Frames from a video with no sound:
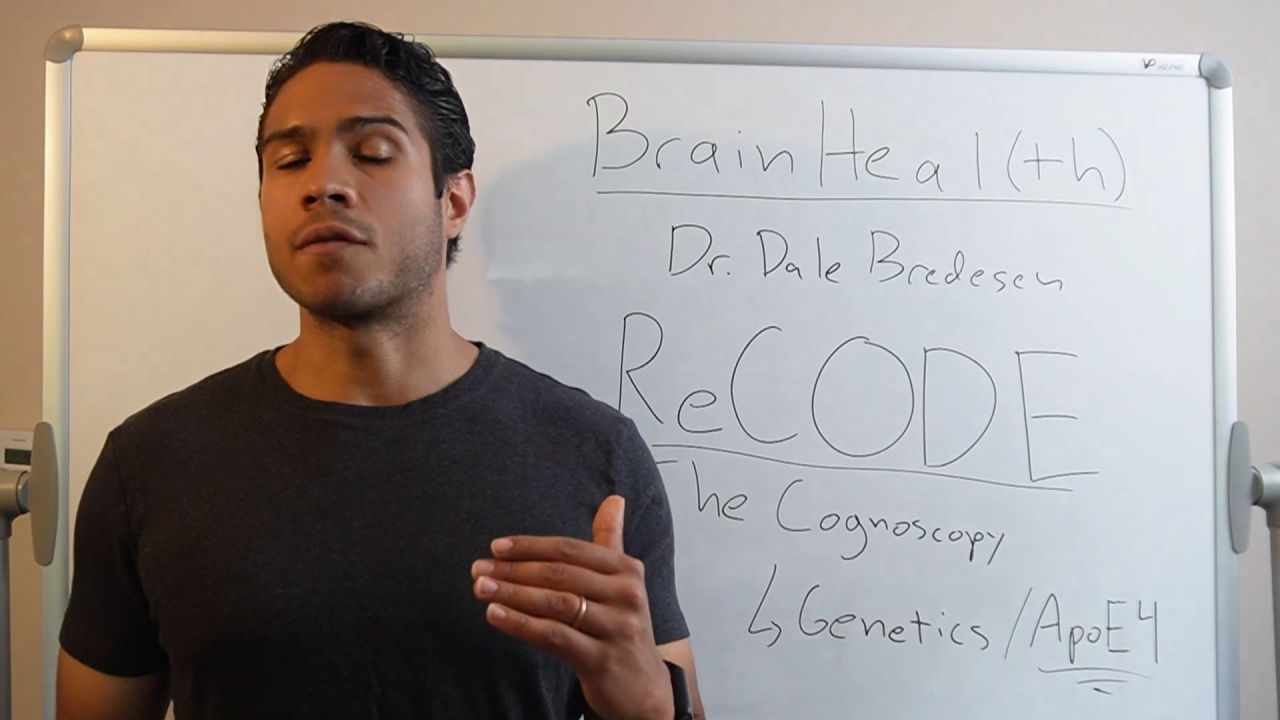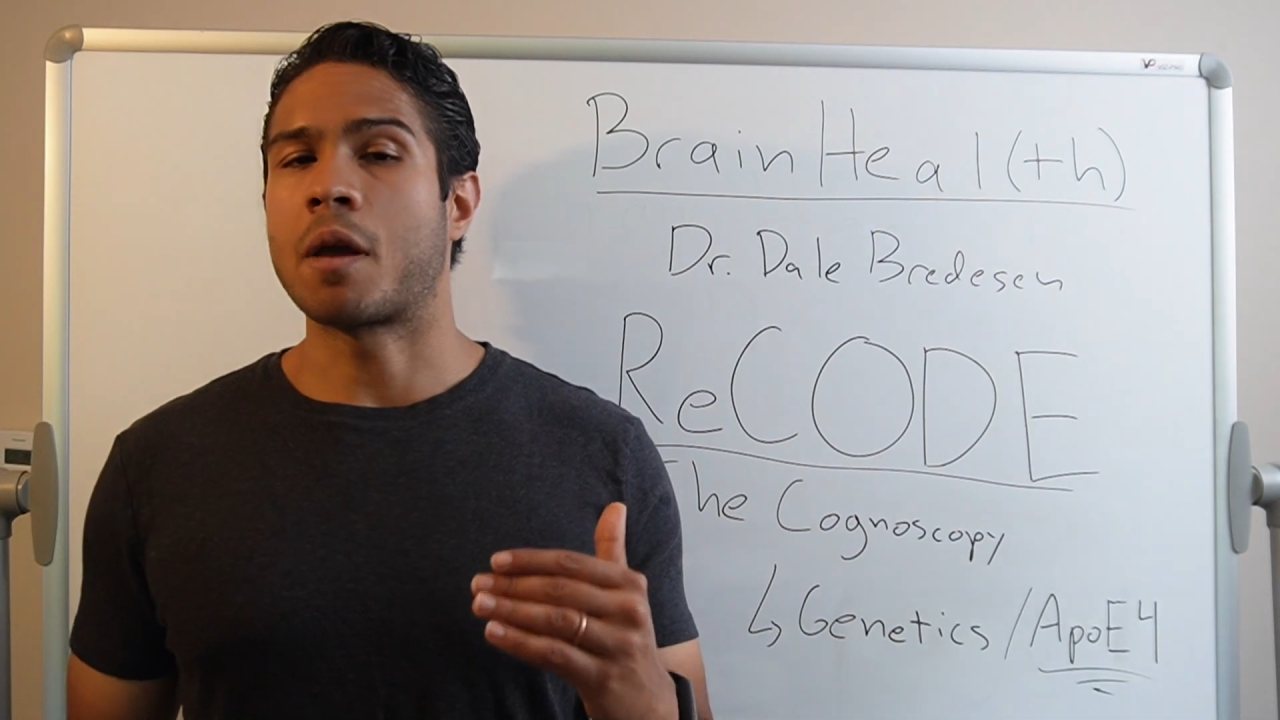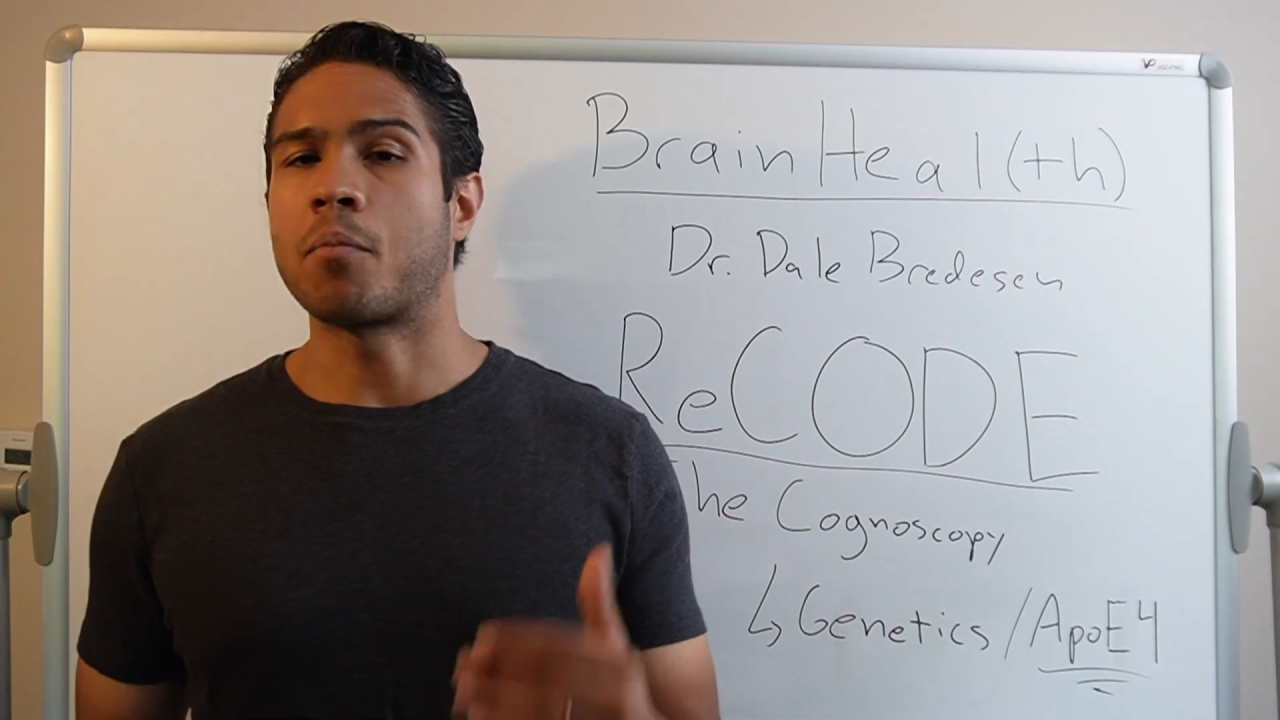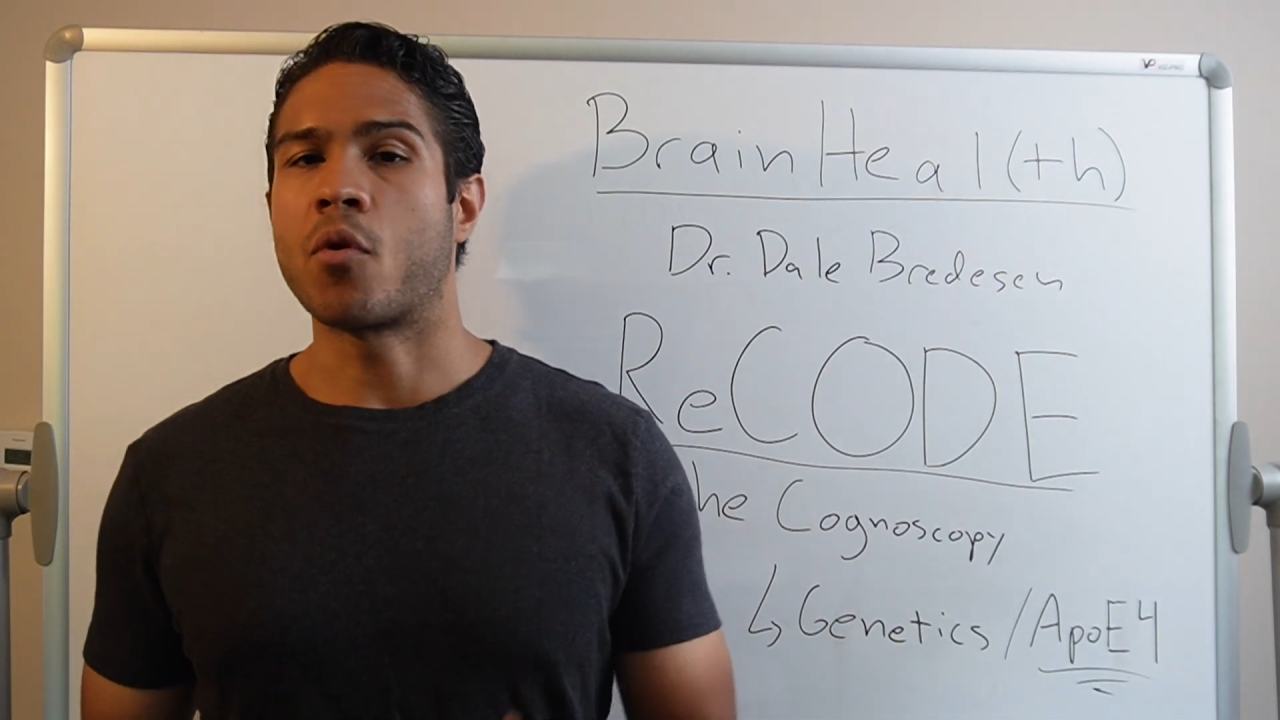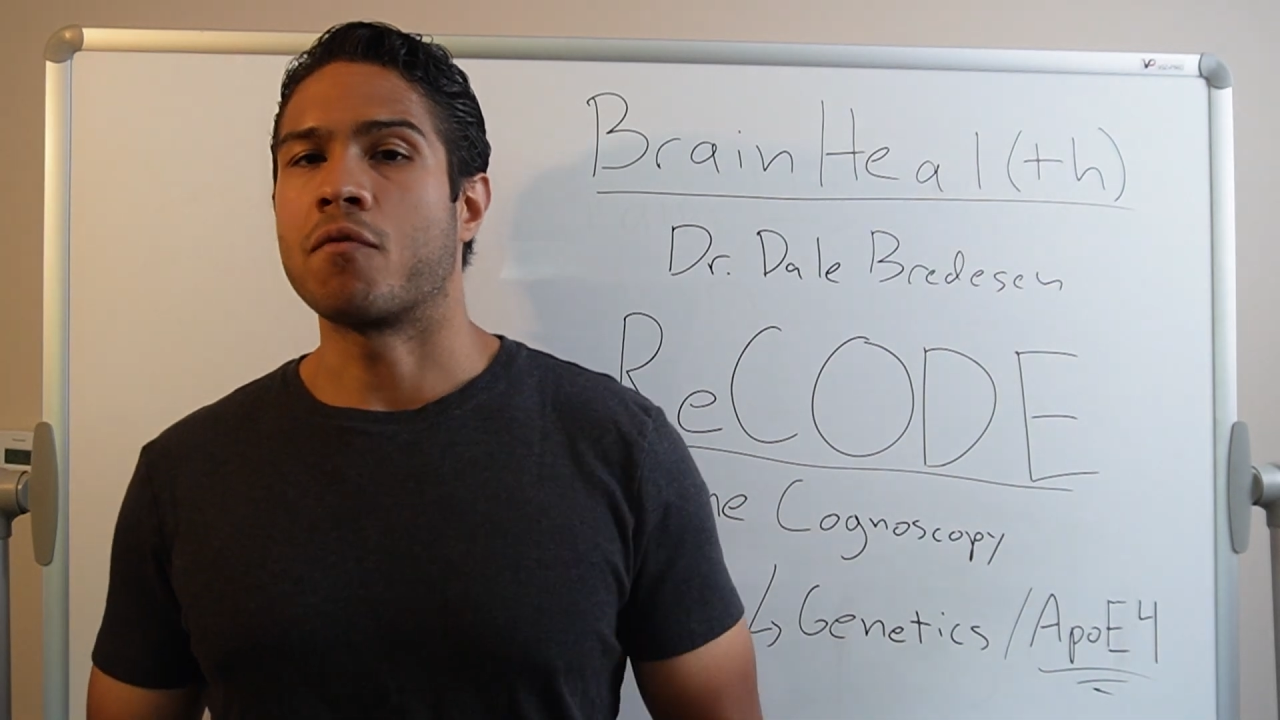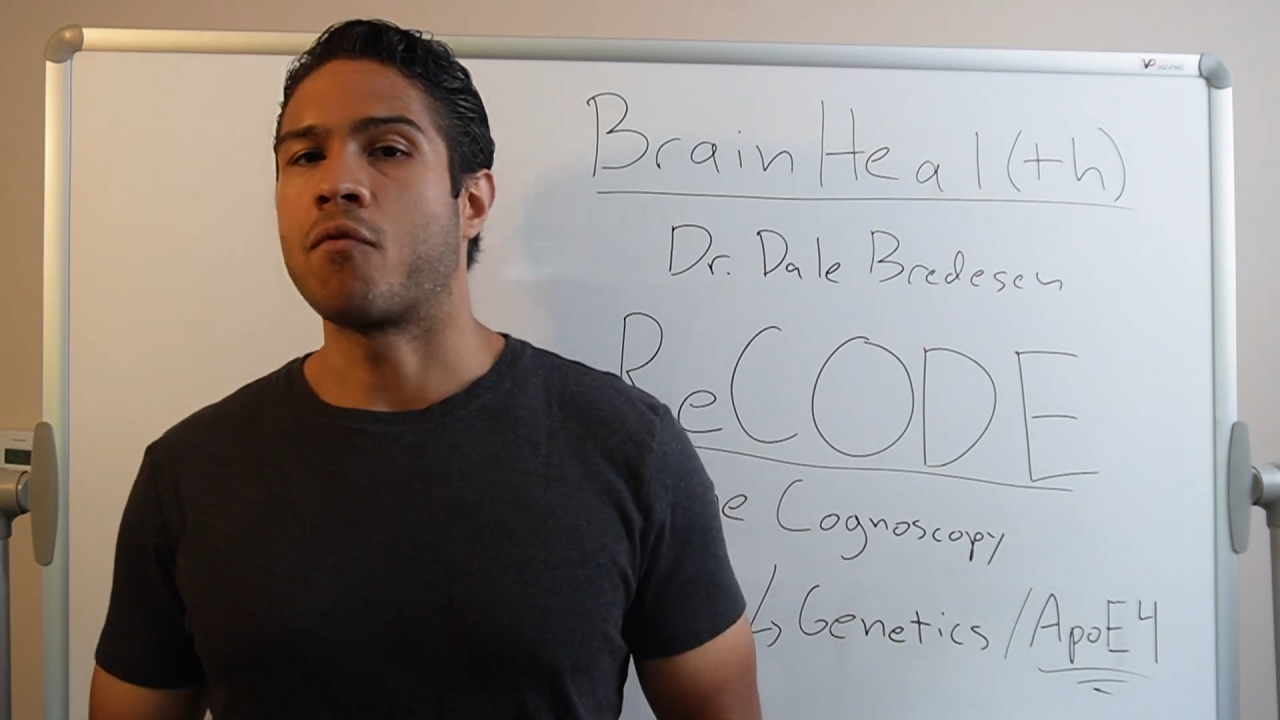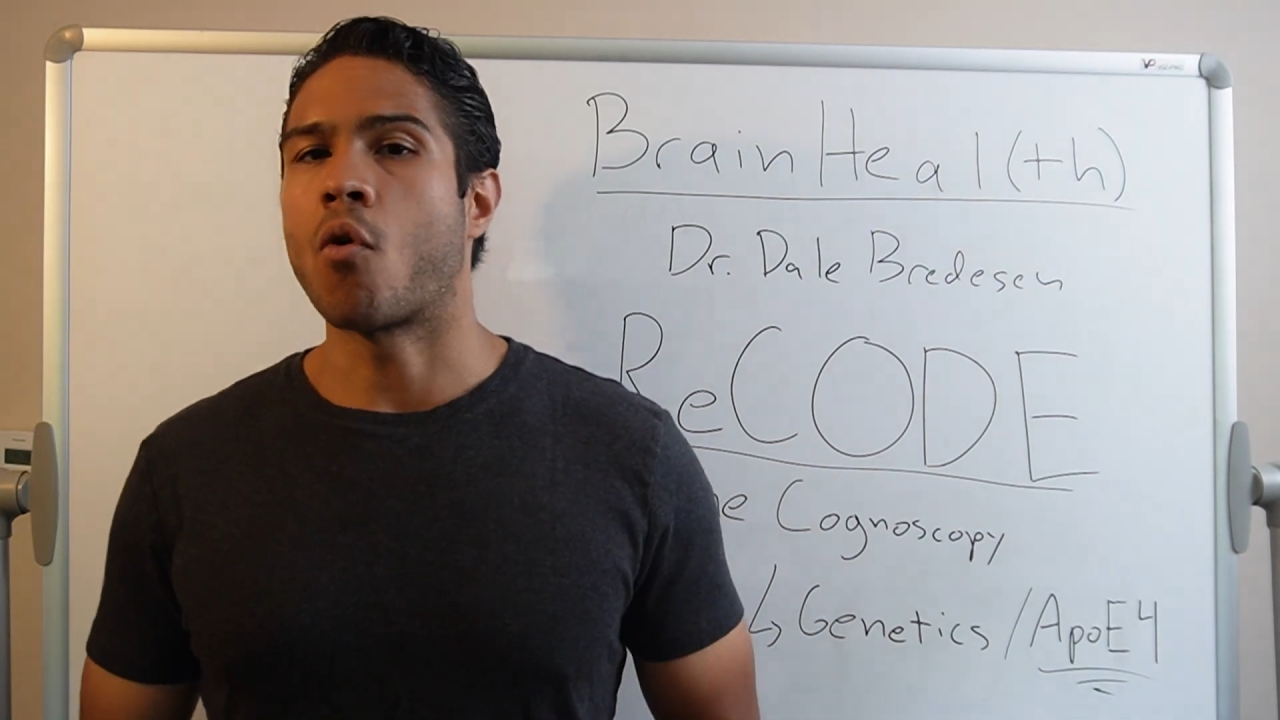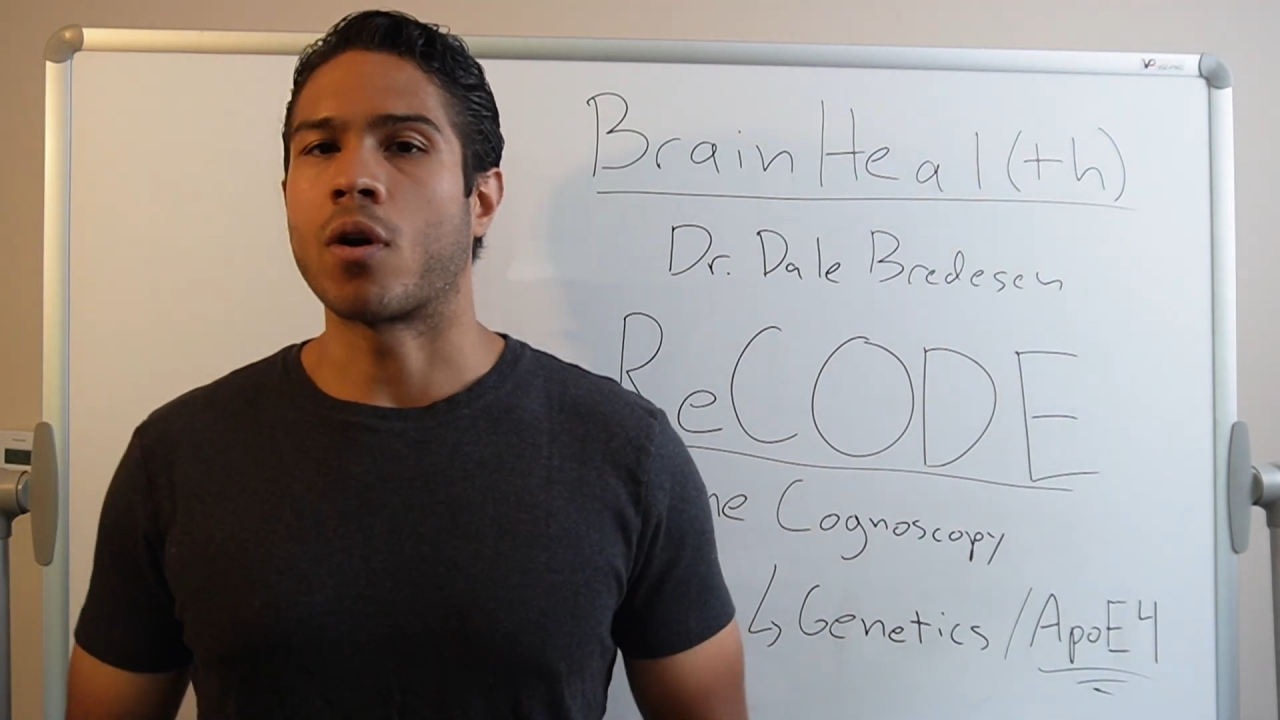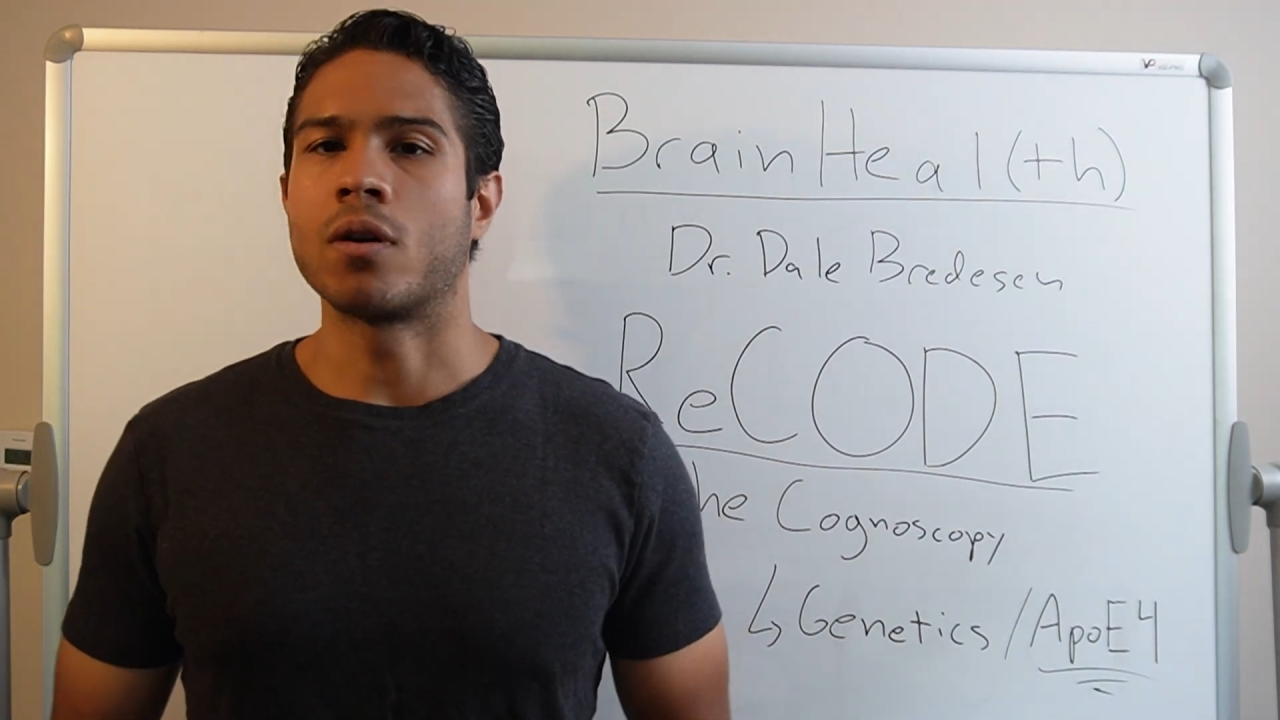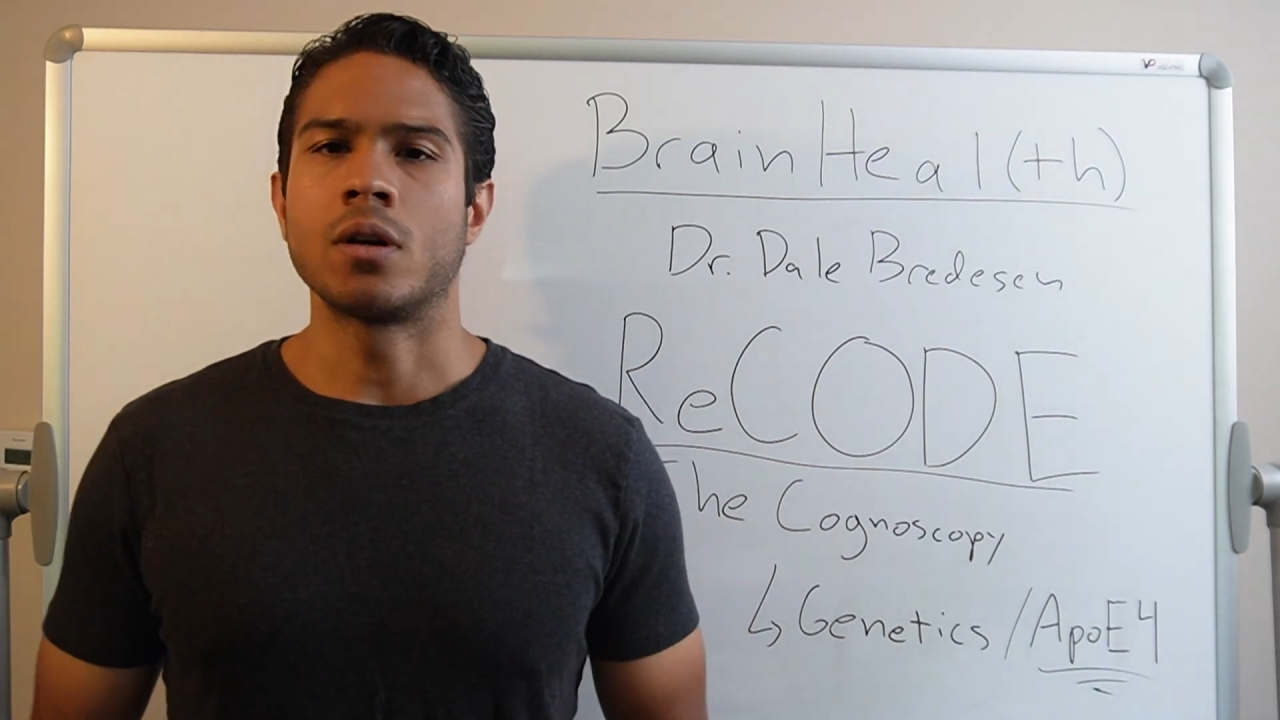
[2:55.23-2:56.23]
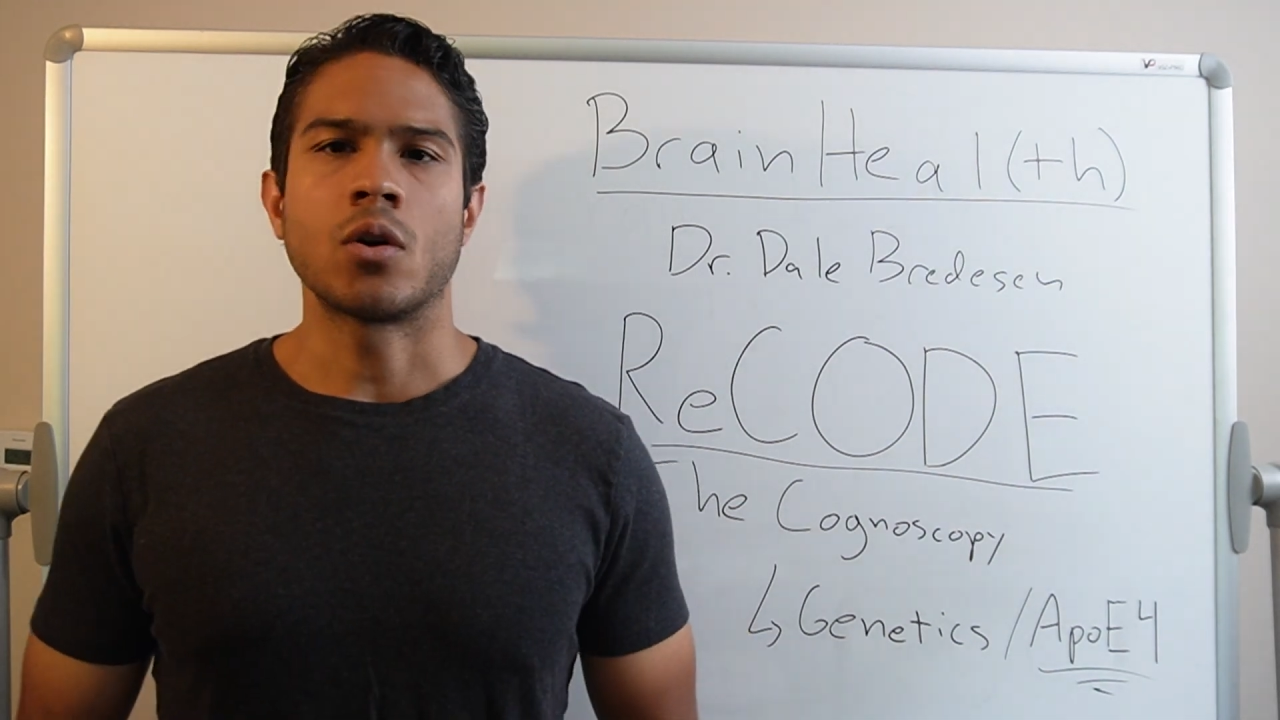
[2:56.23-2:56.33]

of APOE4,